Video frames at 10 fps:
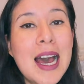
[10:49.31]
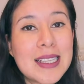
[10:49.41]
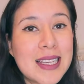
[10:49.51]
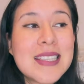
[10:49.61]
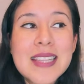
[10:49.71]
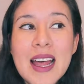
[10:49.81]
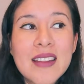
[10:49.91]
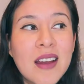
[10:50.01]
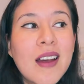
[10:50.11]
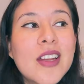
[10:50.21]
As I
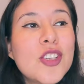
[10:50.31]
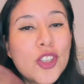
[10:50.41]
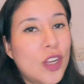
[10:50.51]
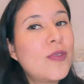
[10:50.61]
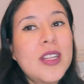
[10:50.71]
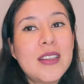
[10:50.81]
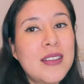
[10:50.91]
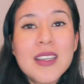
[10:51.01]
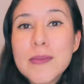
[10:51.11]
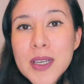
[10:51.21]
said, you don't really
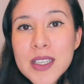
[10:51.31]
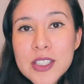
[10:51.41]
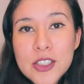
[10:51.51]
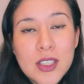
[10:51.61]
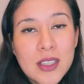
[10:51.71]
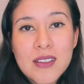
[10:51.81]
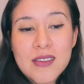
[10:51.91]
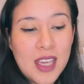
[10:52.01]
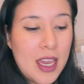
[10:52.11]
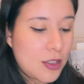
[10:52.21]
need much in
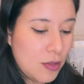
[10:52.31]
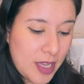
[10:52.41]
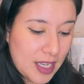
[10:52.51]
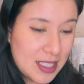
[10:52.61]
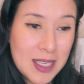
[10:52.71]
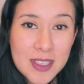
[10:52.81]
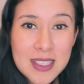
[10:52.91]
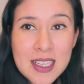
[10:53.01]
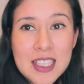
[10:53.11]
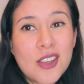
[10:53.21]
this case to make a tea
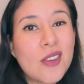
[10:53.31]
business.